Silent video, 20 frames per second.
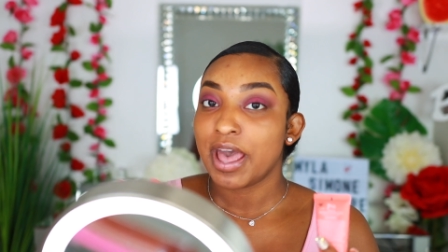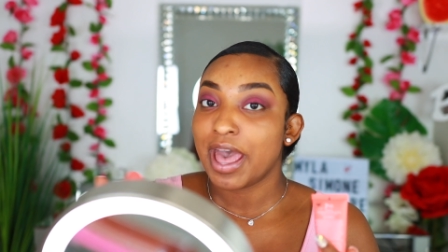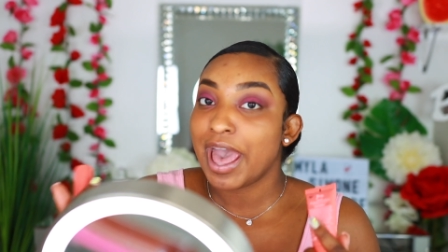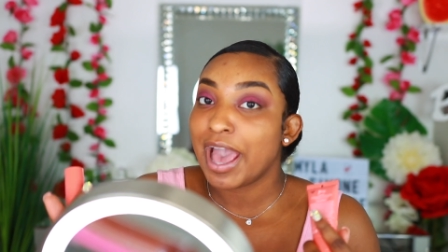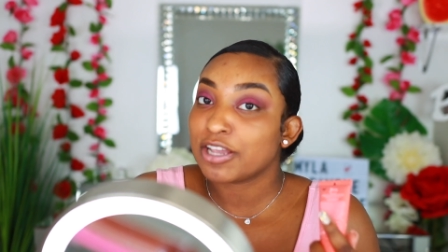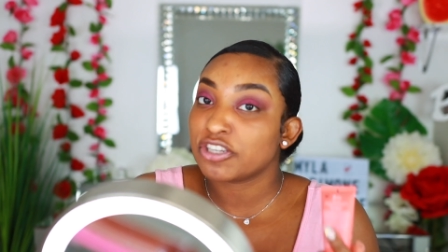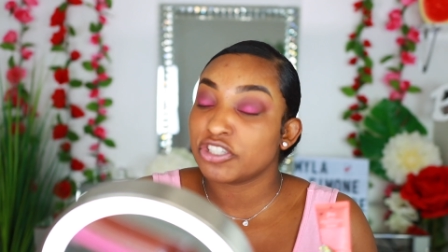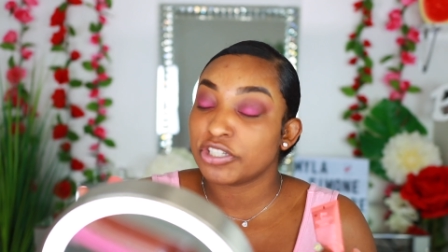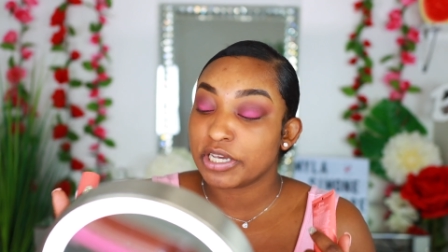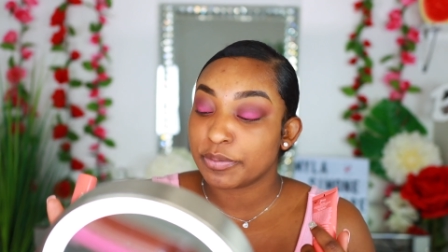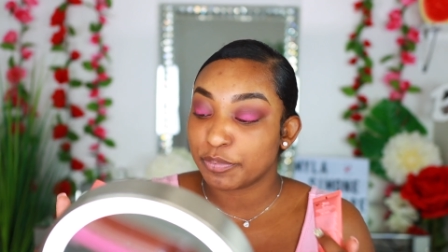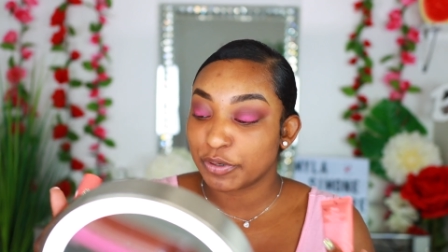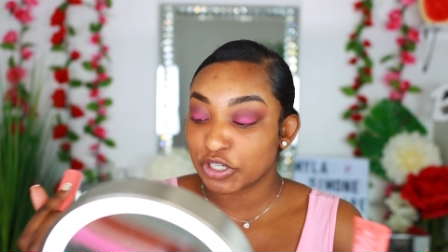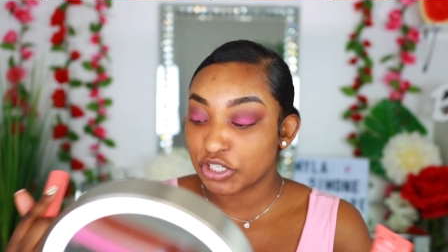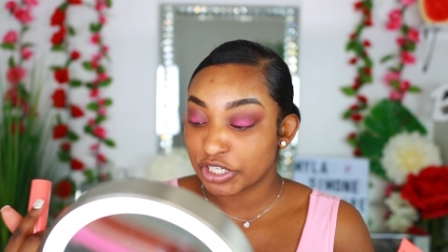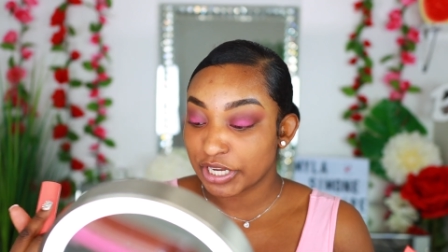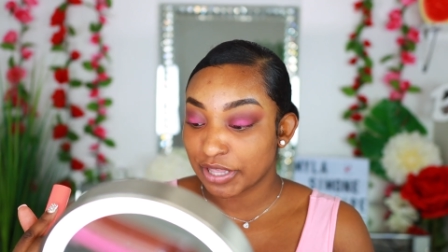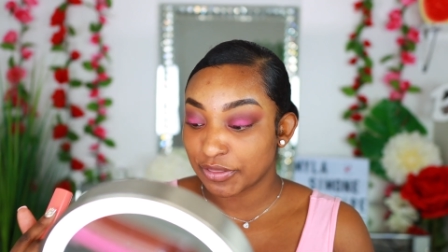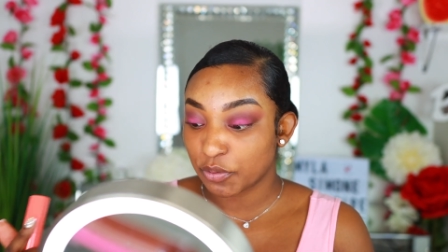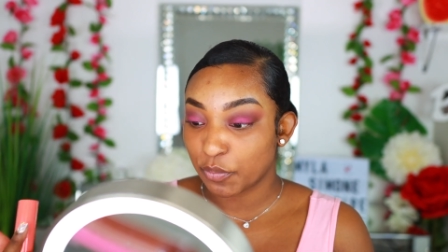actually
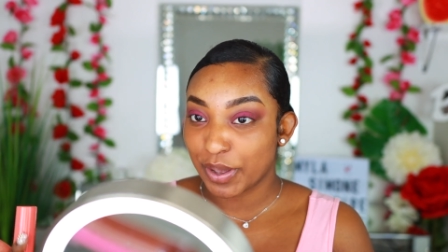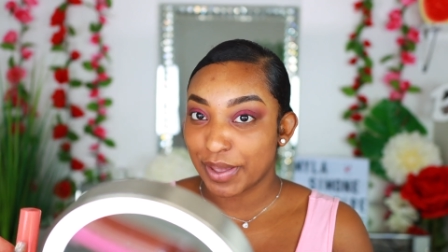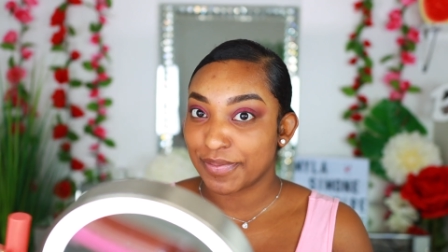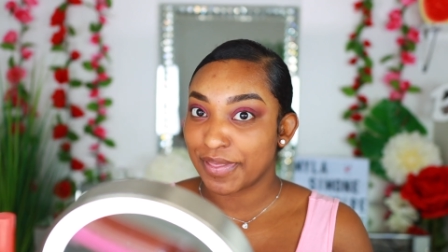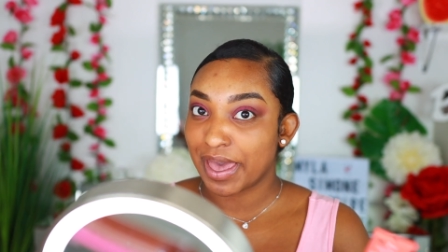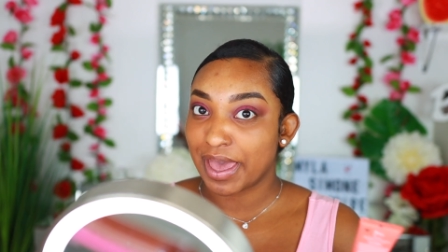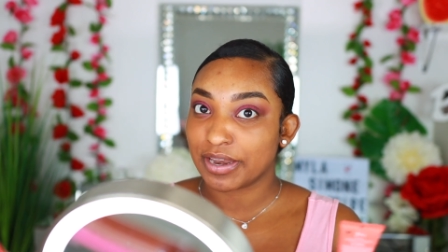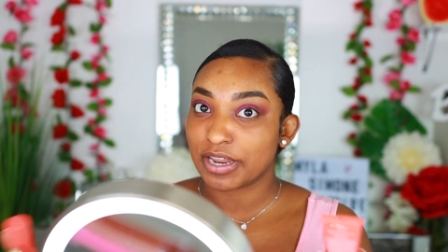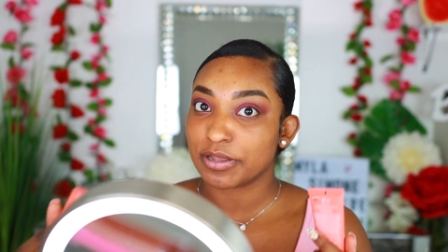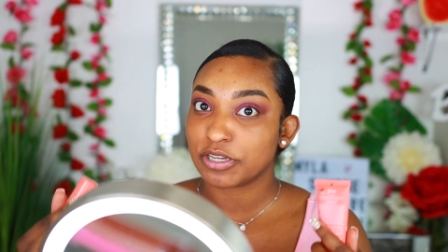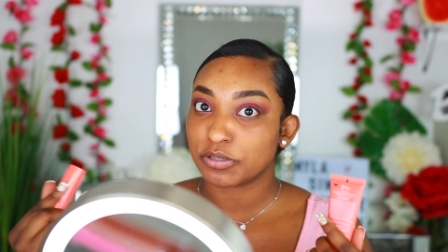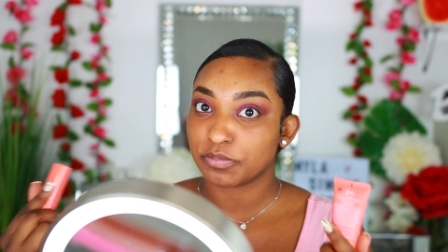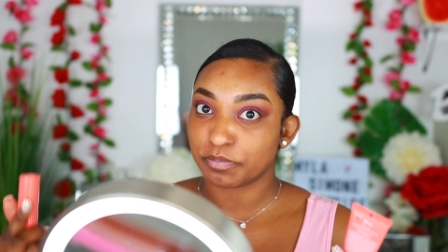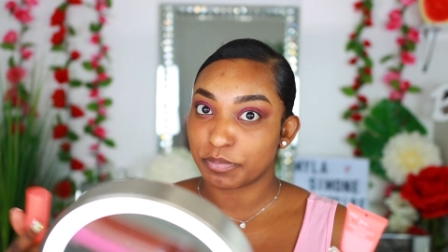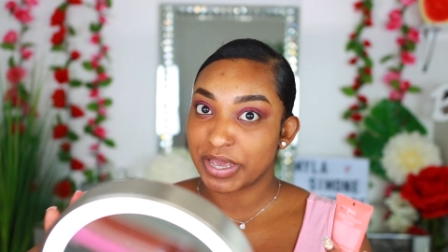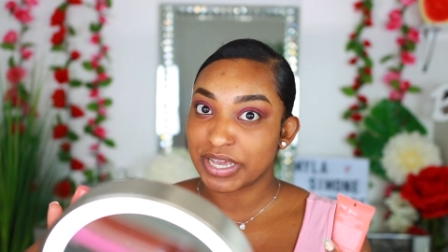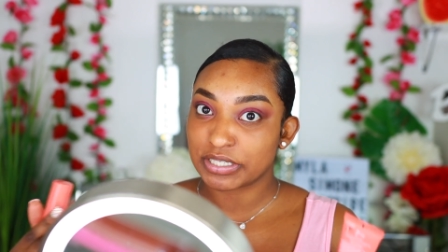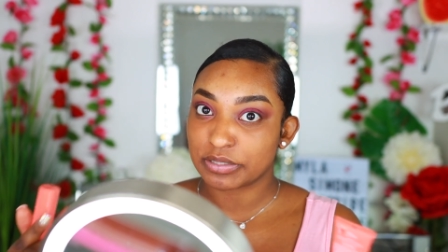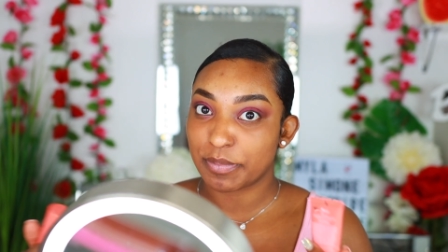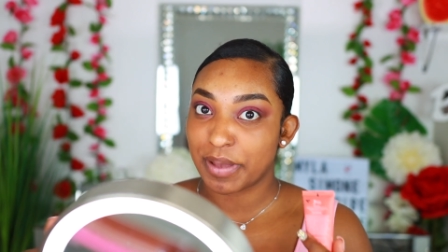appreciate the way that it
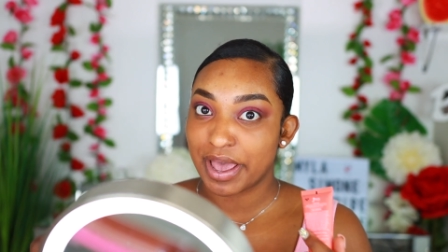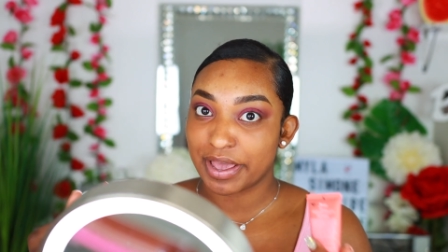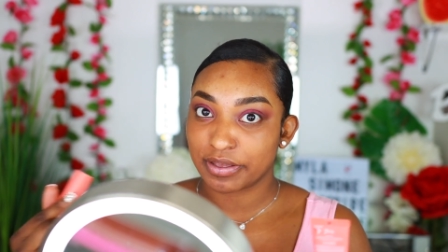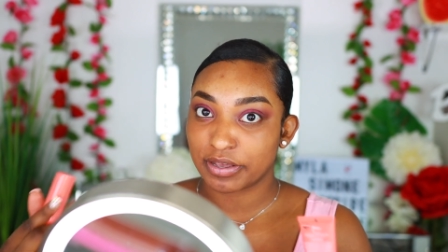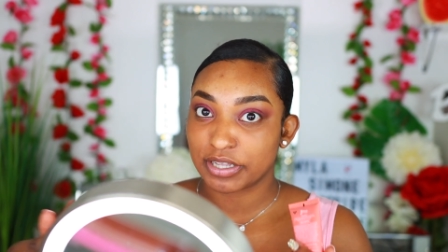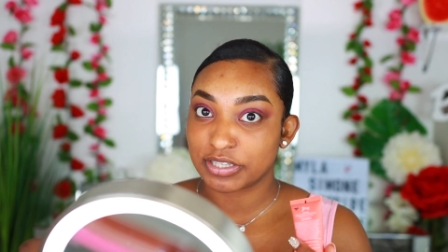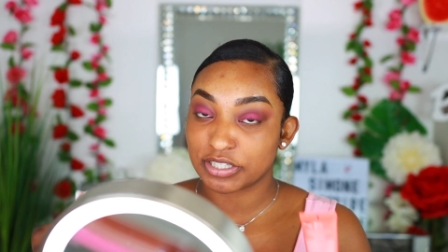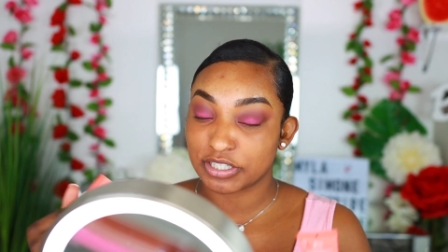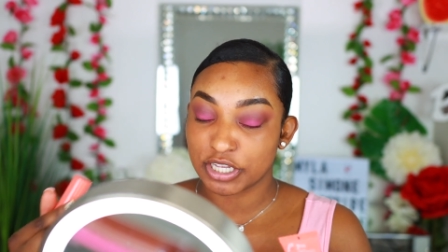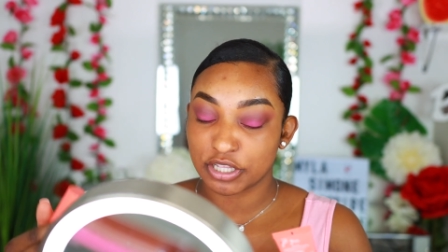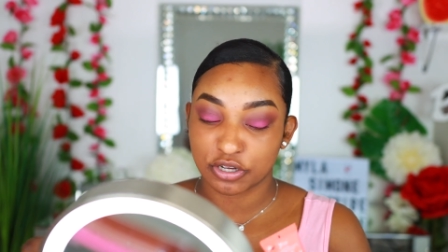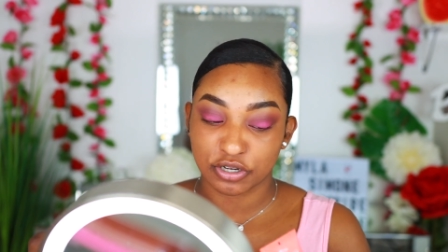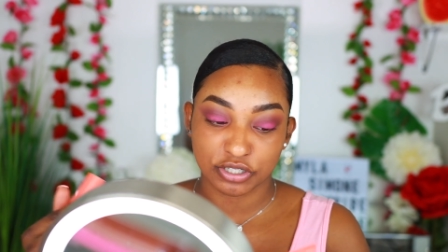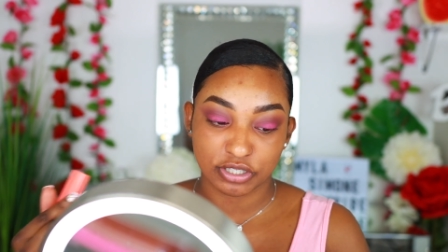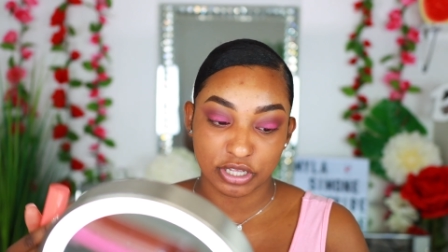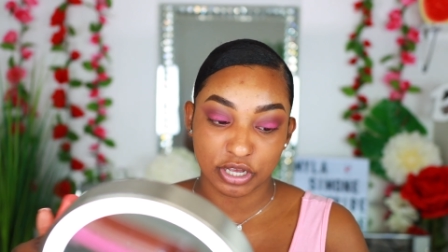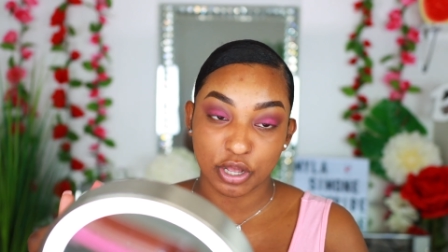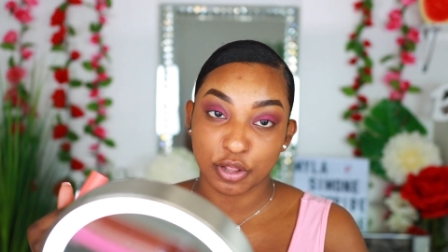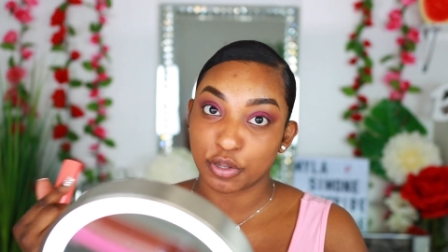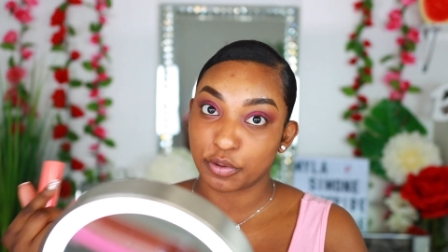makes my
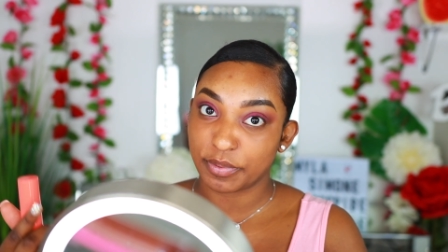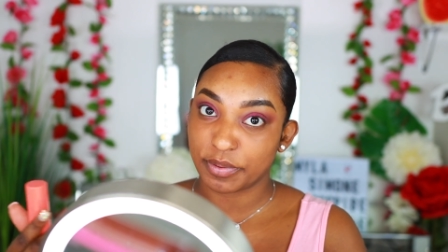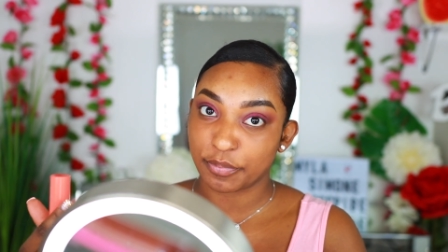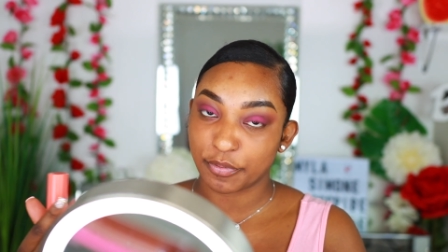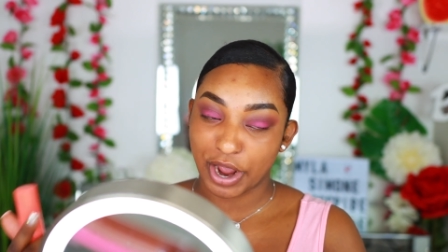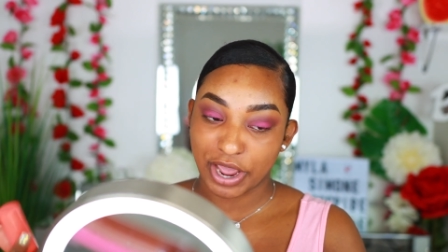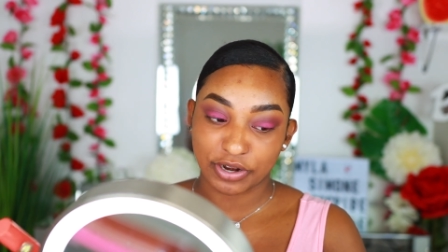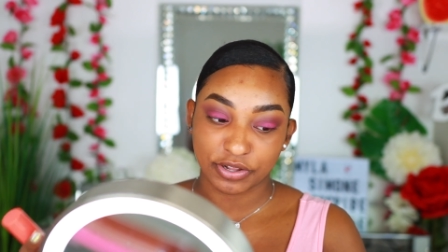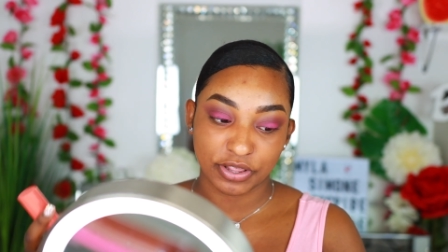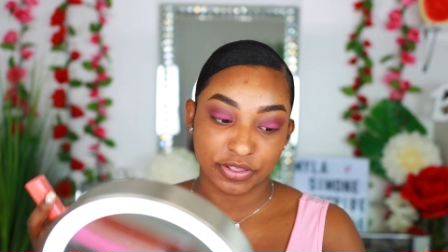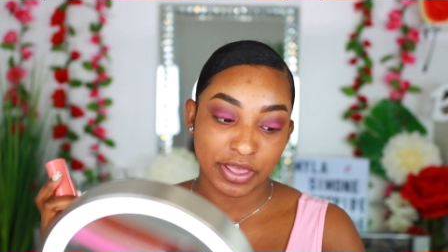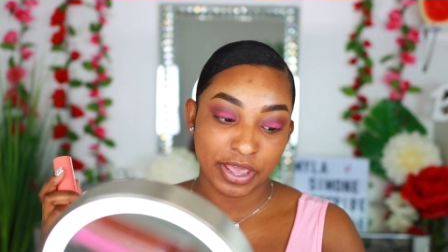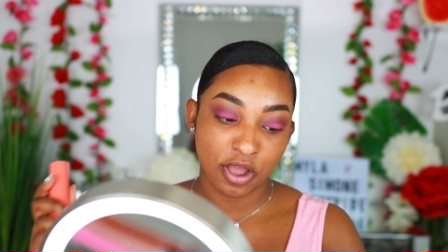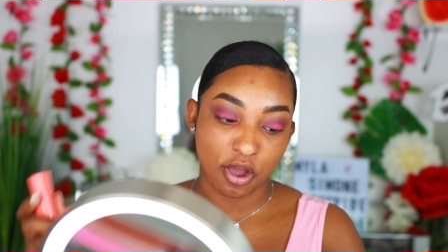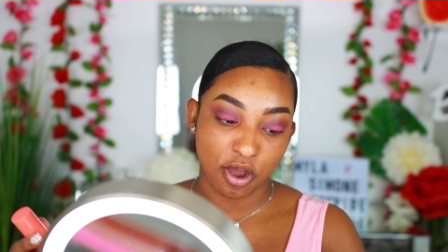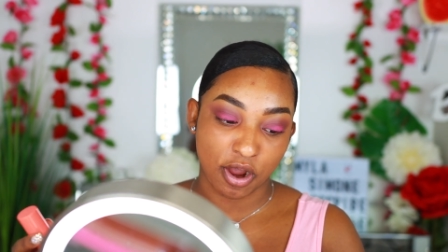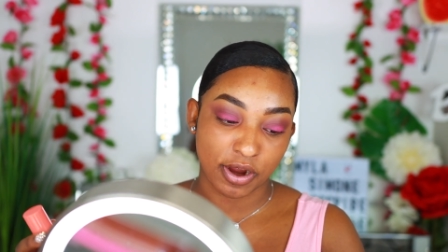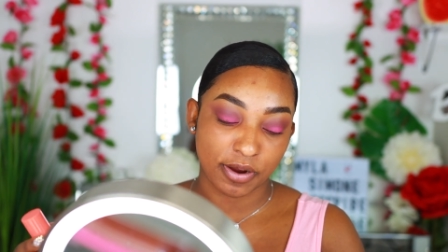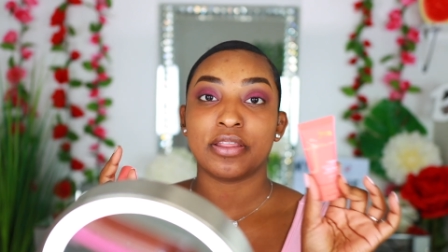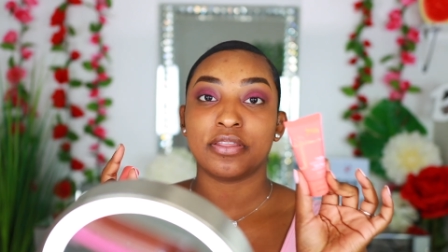concealers look a little bit brighter than they
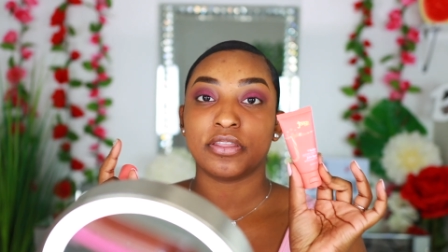are.